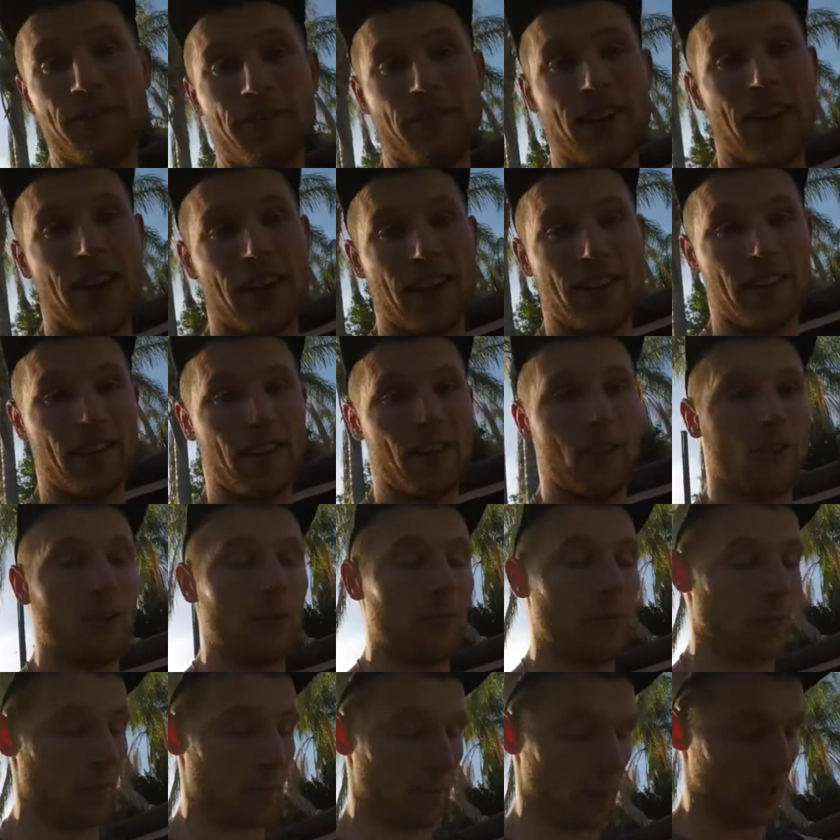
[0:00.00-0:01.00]
fat
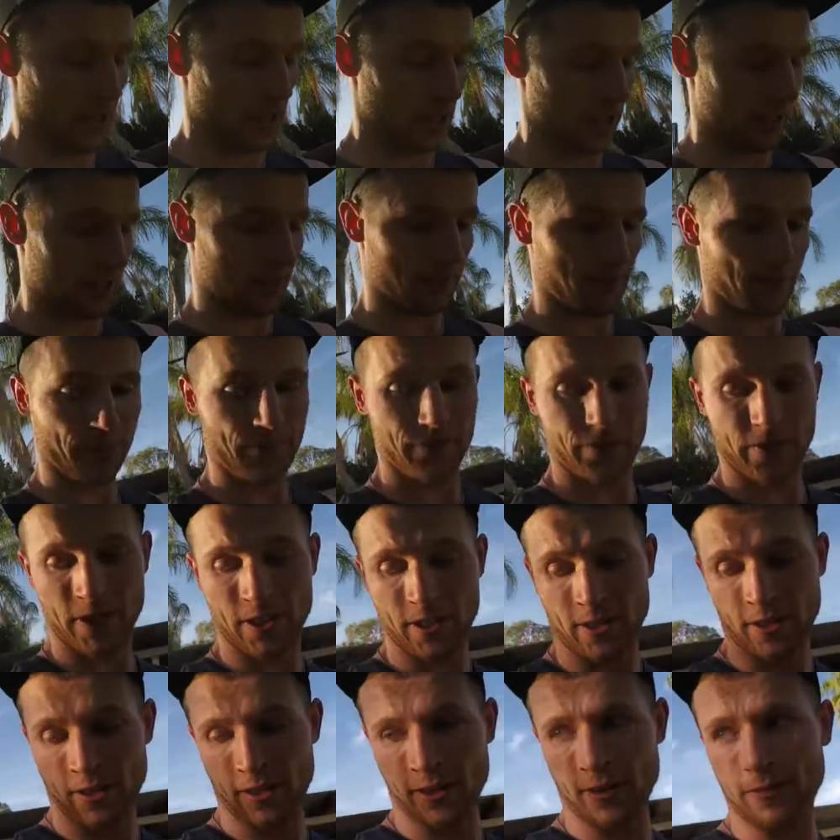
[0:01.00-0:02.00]
on my body.
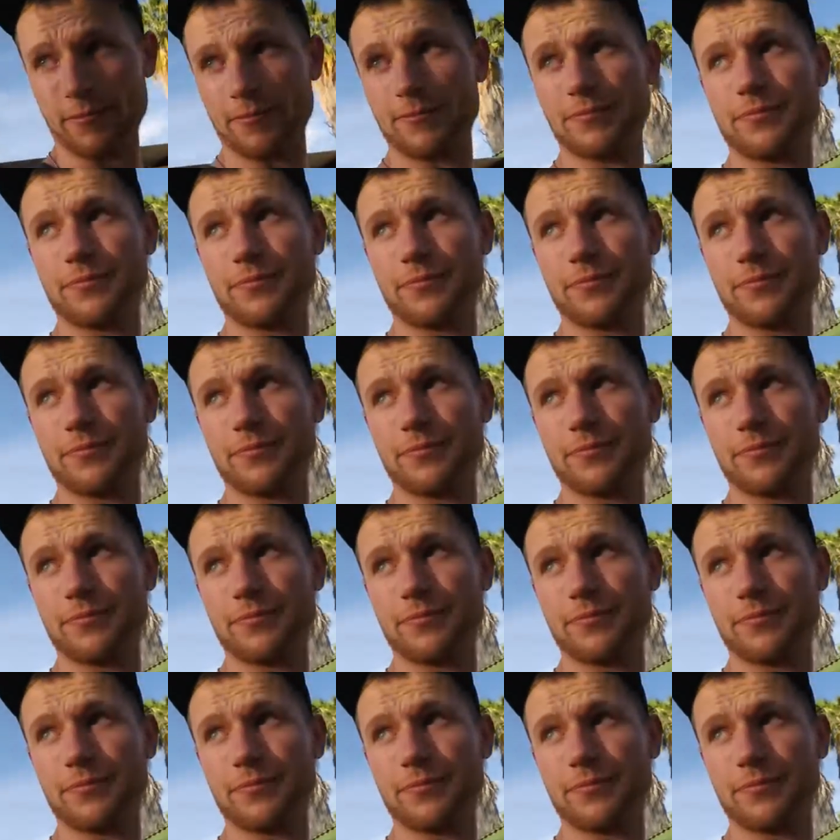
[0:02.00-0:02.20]
So, I